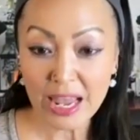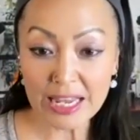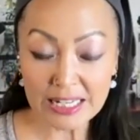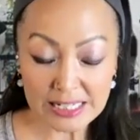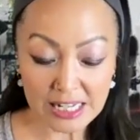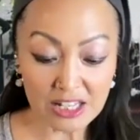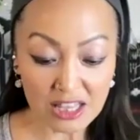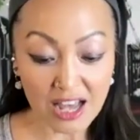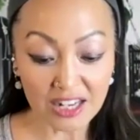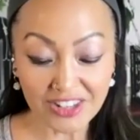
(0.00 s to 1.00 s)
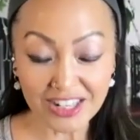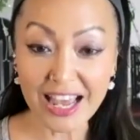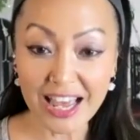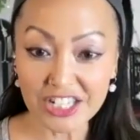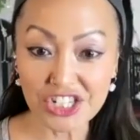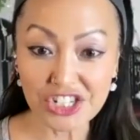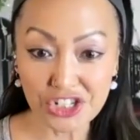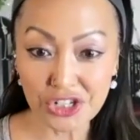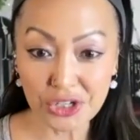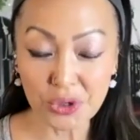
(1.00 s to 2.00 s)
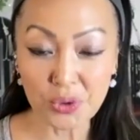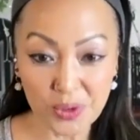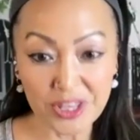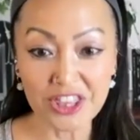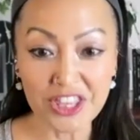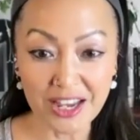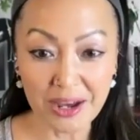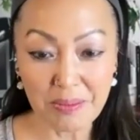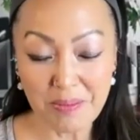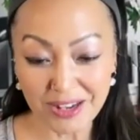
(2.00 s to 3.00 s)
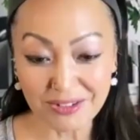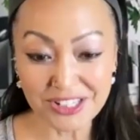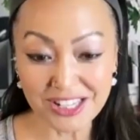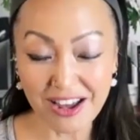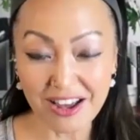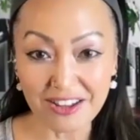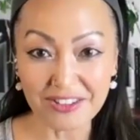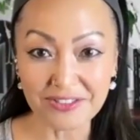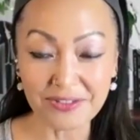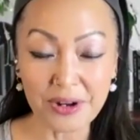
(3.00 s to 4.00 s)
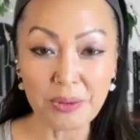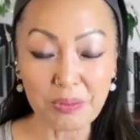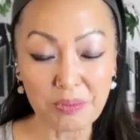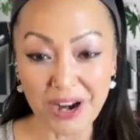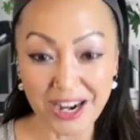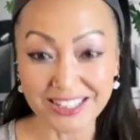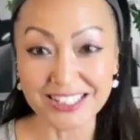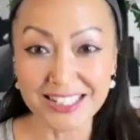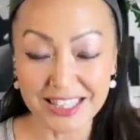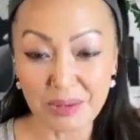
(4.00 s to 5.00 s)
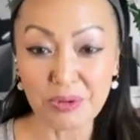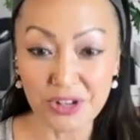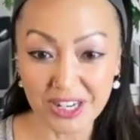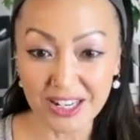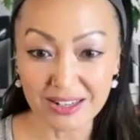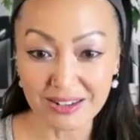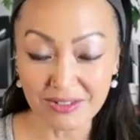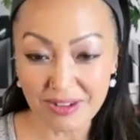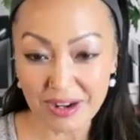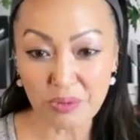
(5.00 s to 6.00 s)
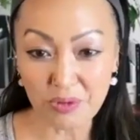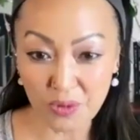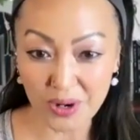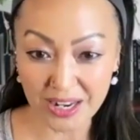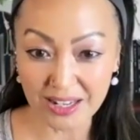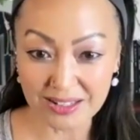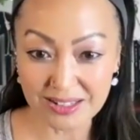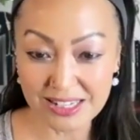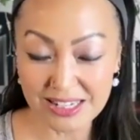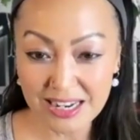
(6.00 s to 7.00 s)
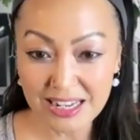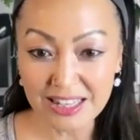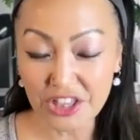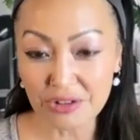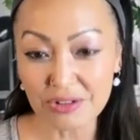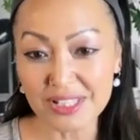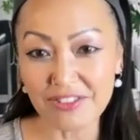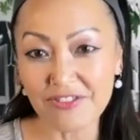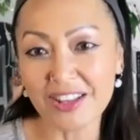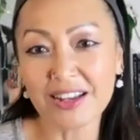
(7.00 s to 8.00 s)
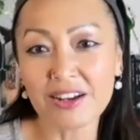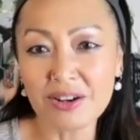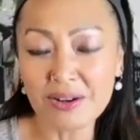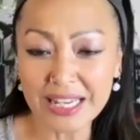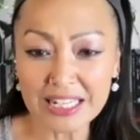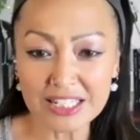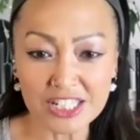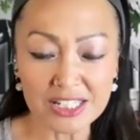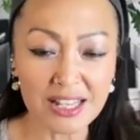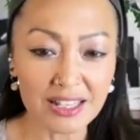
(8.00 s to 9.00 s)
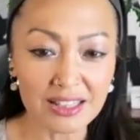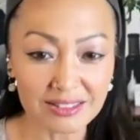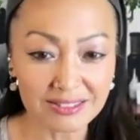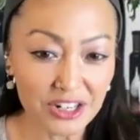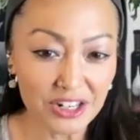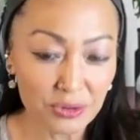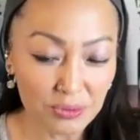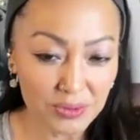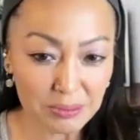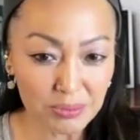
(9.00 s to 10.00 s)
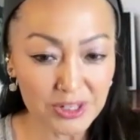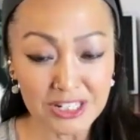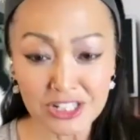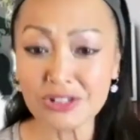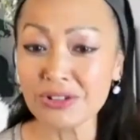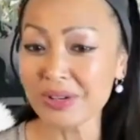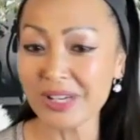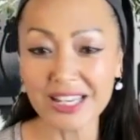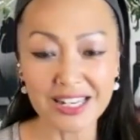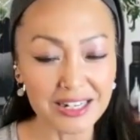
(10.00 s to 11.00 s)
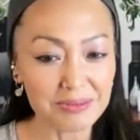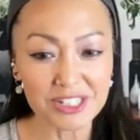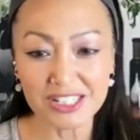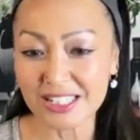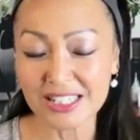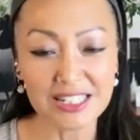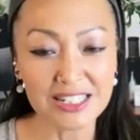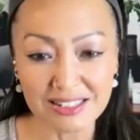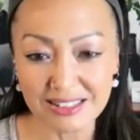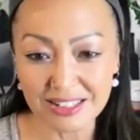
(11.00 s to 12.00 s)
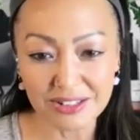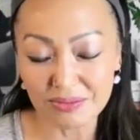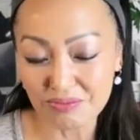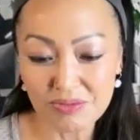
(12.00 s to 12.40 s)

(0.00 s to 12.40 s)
And a lot of it had to do with the amount of practice that they put in right beforehand. Like those that felt like, oh, I can just, like, you know, eat, breeze through it, and I'm just gonna, you know,